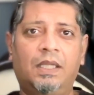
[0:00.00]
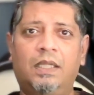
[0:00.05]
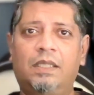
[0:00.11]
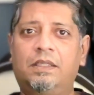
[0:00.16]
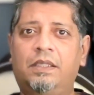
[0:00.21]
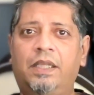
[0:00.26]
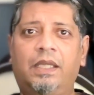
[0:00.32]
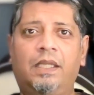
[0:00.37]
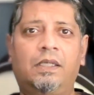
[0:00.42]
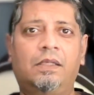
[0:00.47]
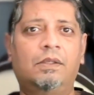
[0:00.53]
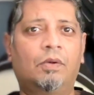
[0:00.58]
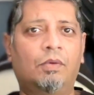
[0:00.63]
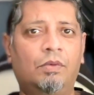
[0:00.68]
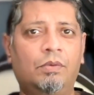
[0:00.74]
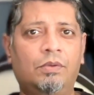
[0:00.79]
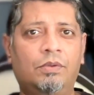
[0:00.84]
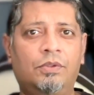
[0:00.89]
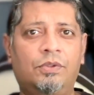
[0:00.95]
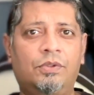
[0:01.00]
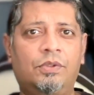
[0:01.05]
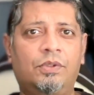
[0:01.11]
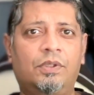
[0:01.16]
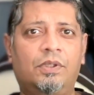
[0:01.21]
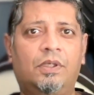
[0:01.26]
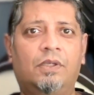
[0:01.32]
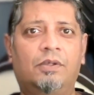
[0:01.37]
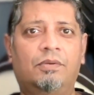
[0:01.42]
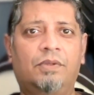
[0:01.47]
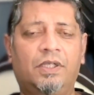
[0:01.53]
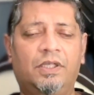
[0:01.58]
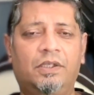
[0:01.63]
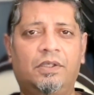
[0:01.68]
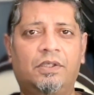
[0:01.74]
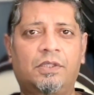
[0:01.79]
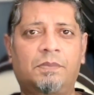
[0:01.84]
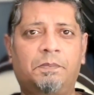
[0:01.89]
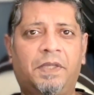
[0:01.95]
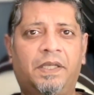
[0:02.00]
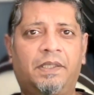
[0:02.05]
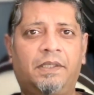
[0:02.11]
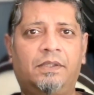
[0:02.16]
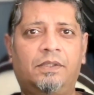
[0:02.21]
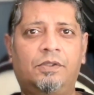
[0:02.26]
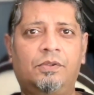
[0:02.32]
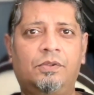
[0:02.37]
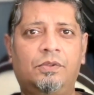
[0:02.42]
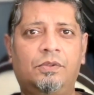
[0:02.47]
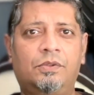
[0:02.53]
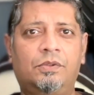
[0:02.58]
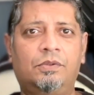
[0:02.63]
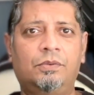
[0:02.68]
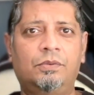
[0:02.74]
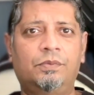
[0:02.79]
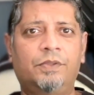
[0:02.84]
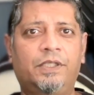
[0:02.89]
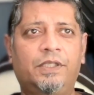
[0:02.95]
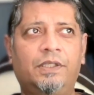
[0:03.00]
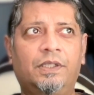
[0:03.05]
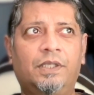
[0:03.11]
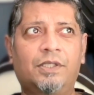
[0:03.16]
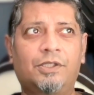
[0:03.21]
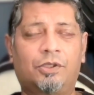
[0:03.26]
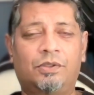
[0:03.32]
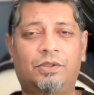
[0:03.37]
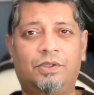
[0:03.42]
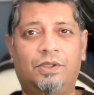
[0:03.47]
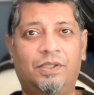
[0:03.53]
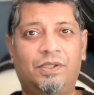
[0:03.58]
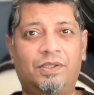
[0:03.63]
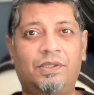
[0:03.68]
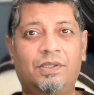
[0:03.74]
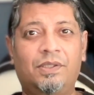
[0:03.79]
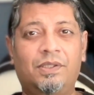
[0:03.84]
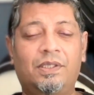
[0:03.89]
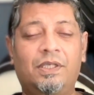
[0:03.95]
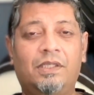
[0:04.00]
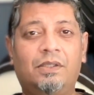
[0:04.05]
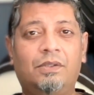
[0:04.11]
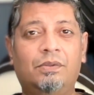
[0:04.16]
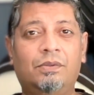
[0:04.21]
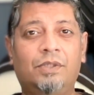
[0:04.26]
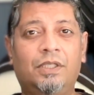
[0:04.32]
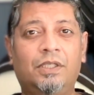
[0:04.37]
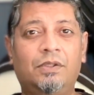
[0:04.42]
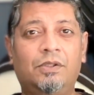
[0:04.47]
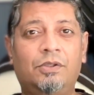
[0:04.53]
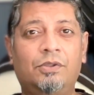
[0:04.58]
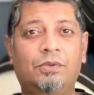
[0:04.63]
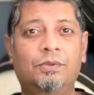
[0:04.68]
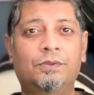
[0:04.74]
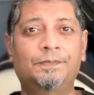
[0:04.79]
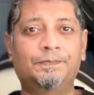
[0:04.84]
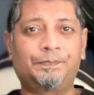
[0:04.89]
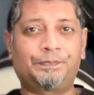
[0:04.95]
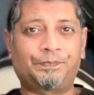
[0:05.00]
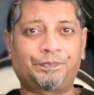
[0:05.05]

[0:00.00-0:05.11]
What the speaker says: They don't really respect two-wheelers or the distance that you need to